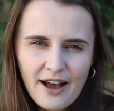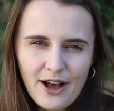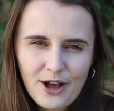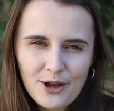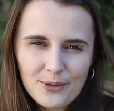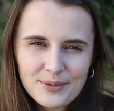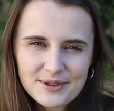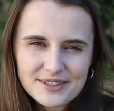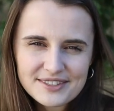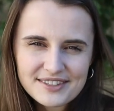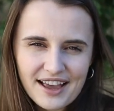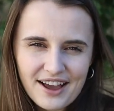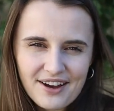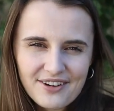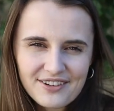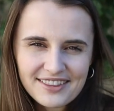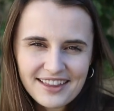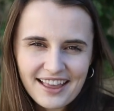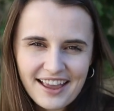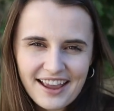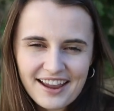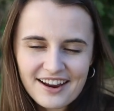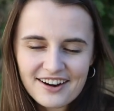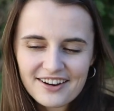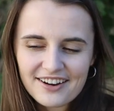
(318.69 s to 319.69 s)
help us out in
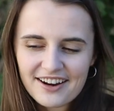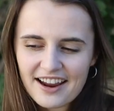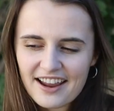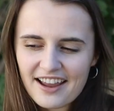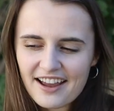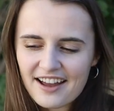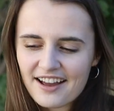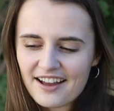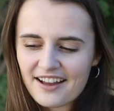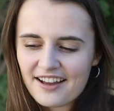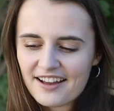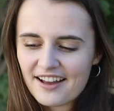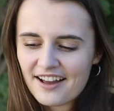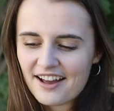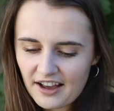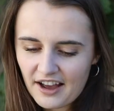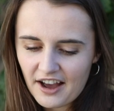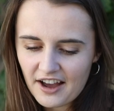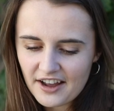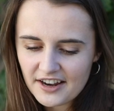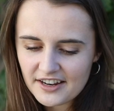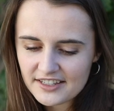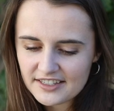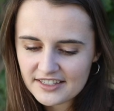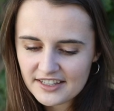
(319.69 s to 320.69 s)
that area.
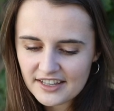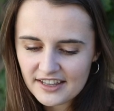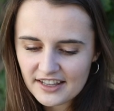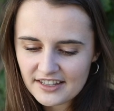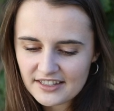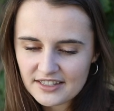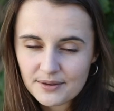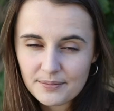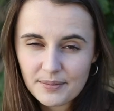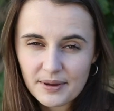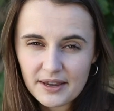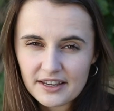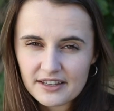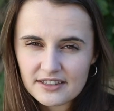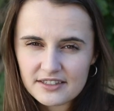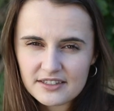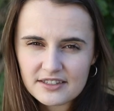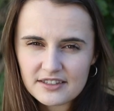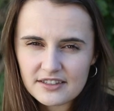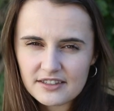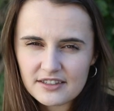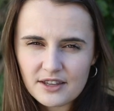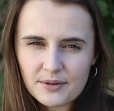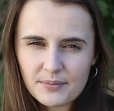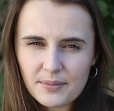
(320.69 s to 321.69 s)
Honestly, that's the
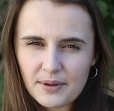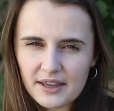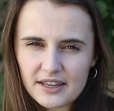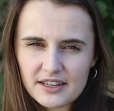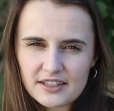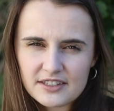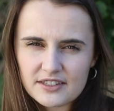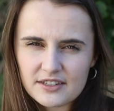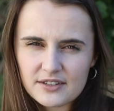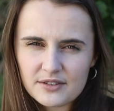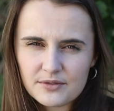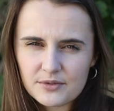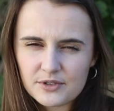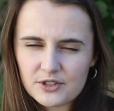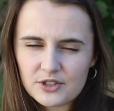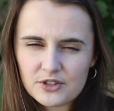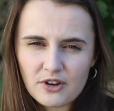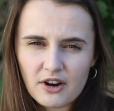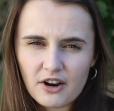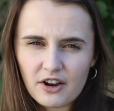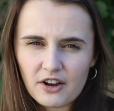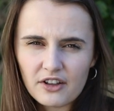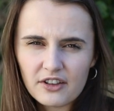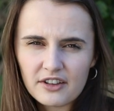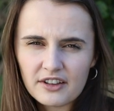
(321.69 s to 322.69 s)
biggest the biggest
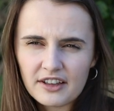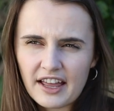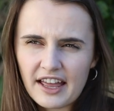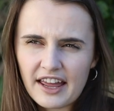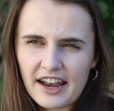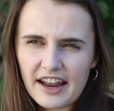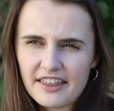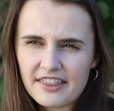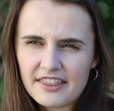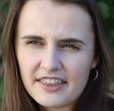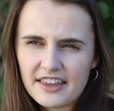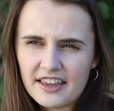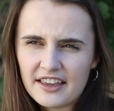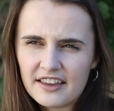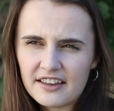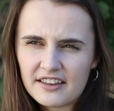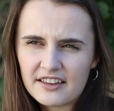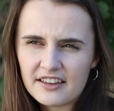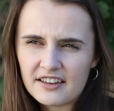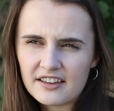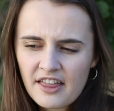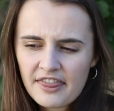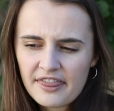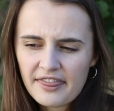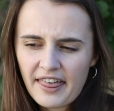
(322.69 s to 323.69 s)
struggle, and I
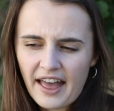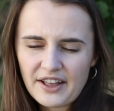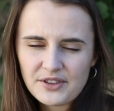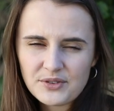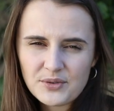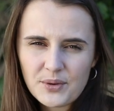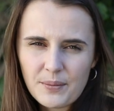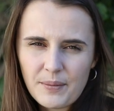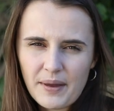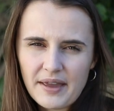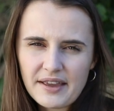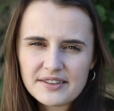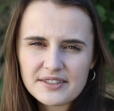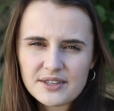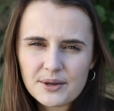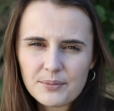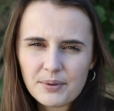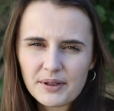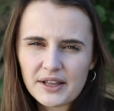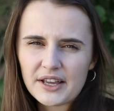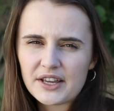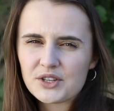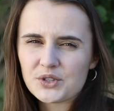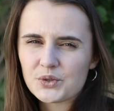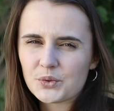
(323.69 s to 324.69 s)
think that's what makes a
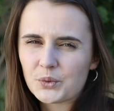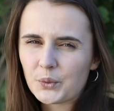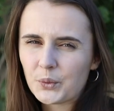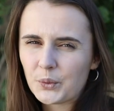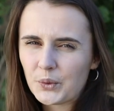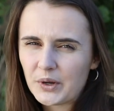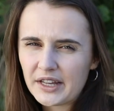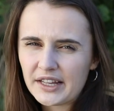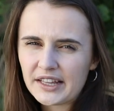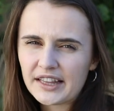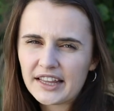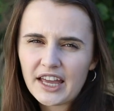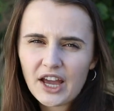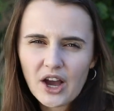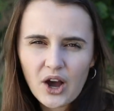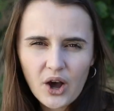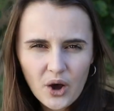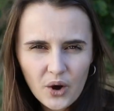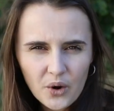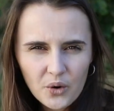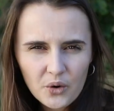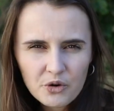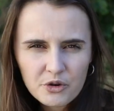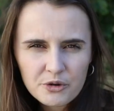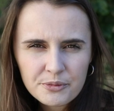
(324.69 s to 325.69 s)
place really
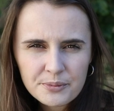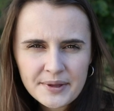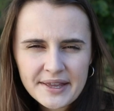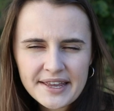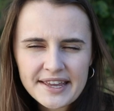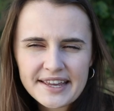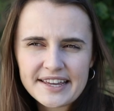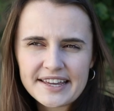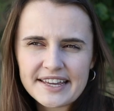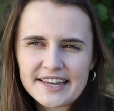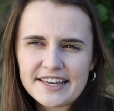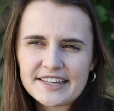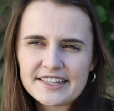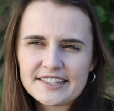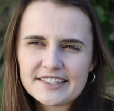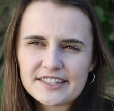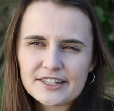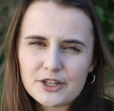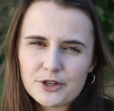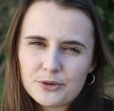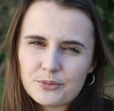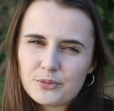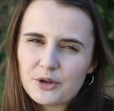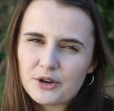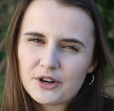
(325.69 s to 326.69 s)
home, is
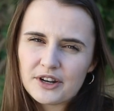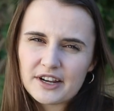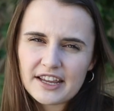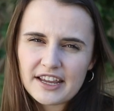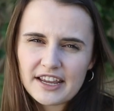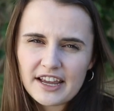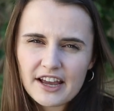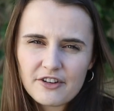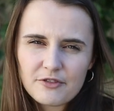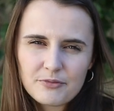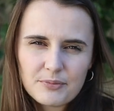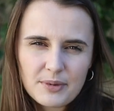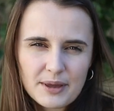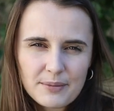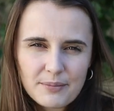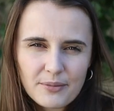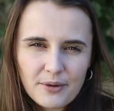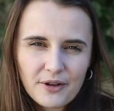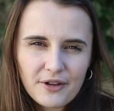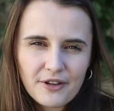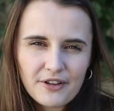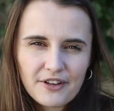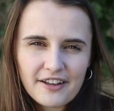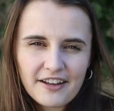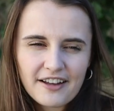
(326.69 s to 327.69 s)
community of
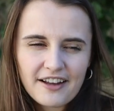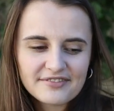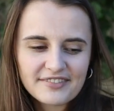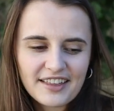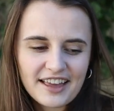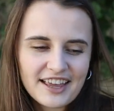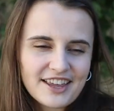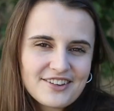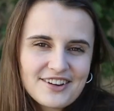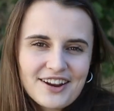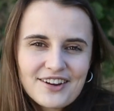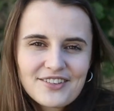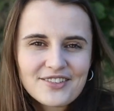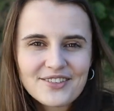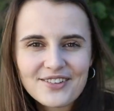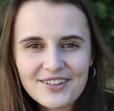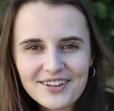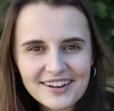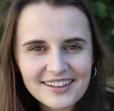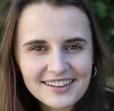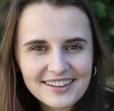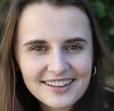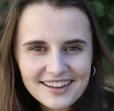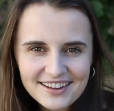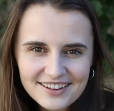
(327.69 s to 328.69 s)
people that you never
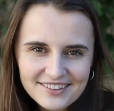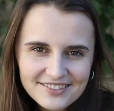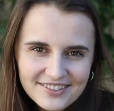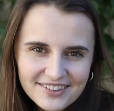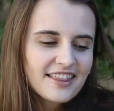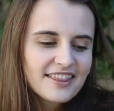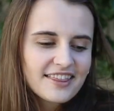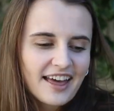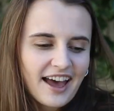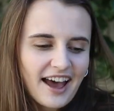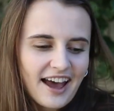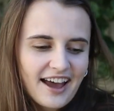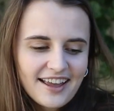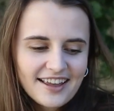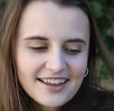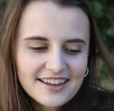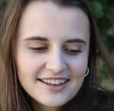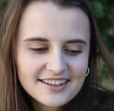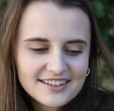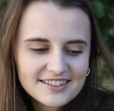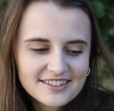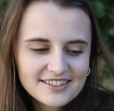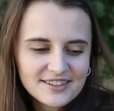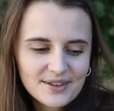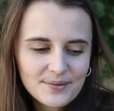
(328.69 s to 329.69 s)
want to leave. That
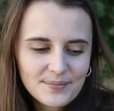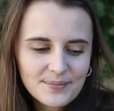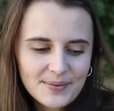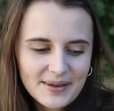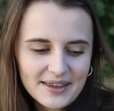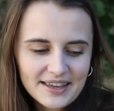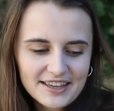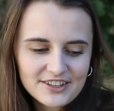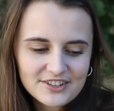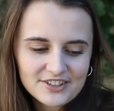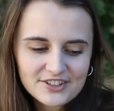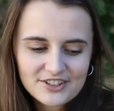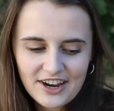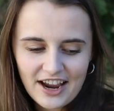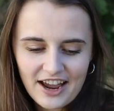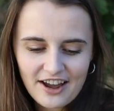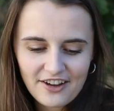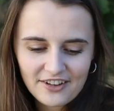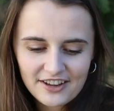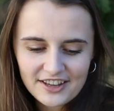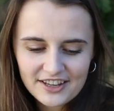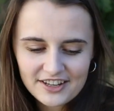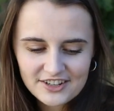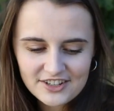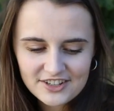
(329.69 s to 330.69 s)
is the biggest
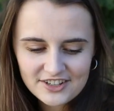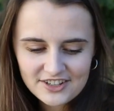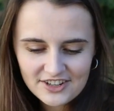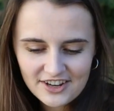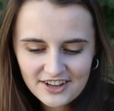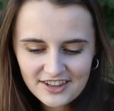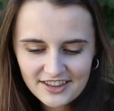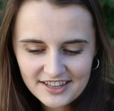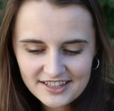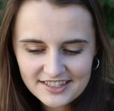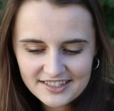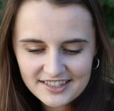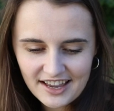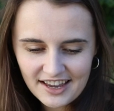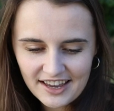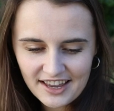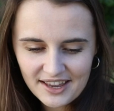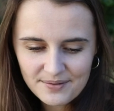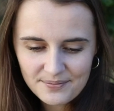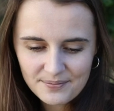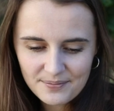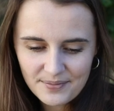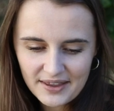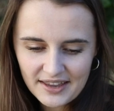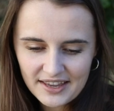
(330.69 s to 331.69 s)
challenge. The
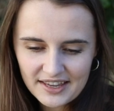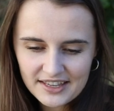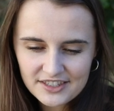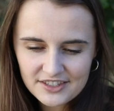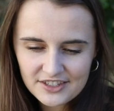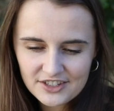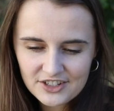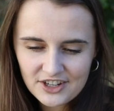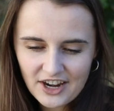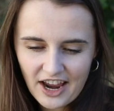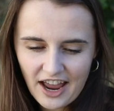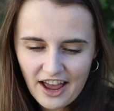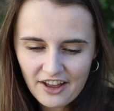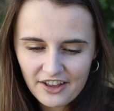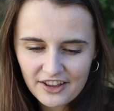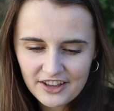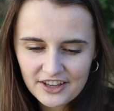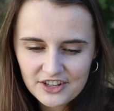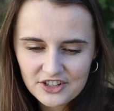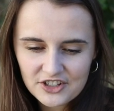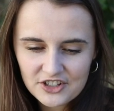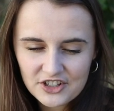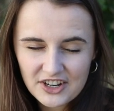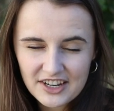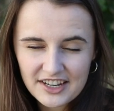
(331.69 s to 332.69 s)
second biggest
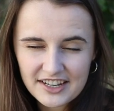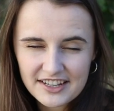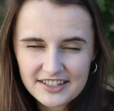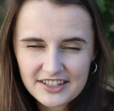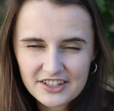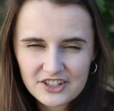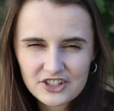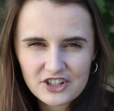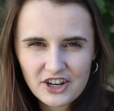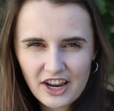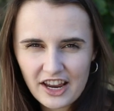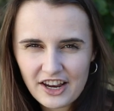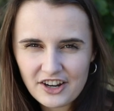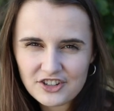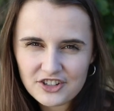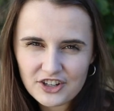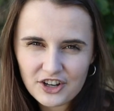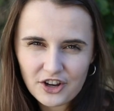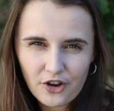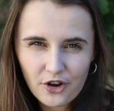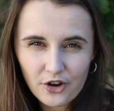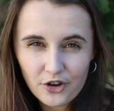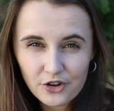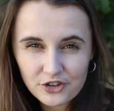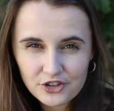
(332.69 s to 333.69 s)
challenge is a change
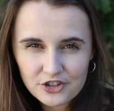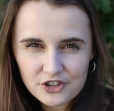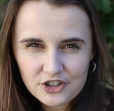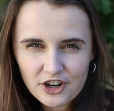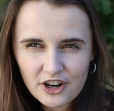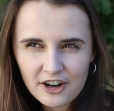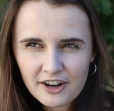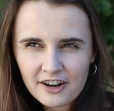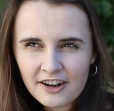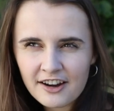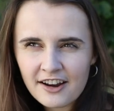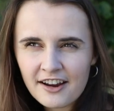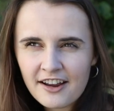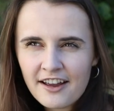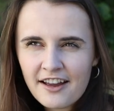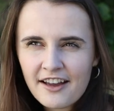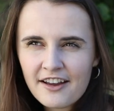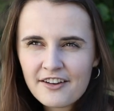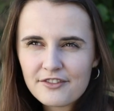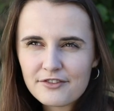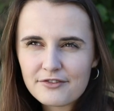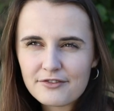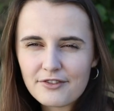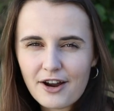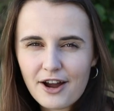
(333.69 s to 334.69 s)
in culture
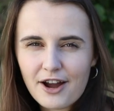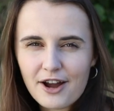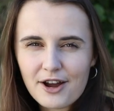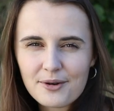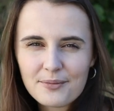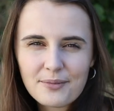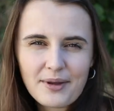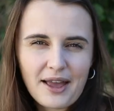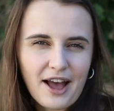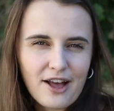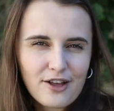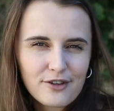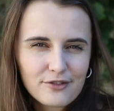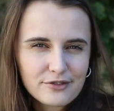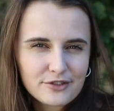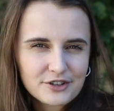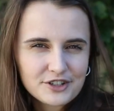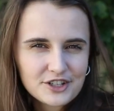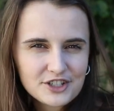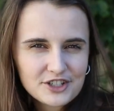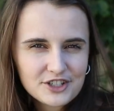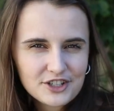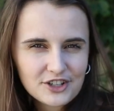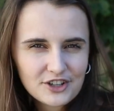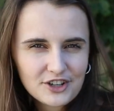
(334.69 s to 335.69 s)
from
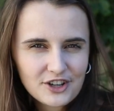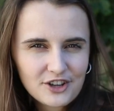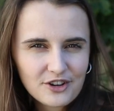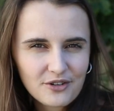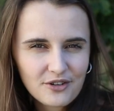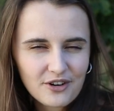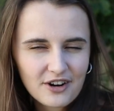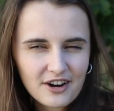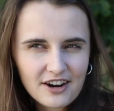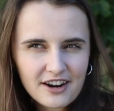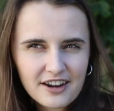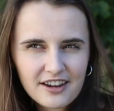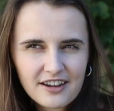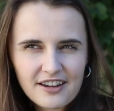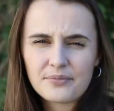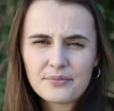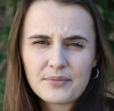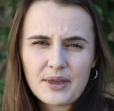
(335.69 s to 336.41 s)
California to New York.